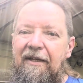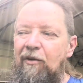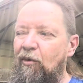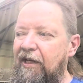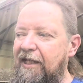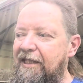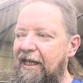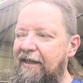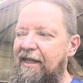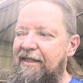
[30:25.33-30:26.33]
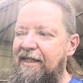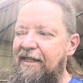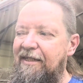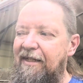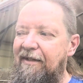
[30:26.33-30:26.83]
the one that's in this
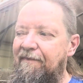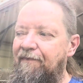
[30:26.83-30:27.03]
is a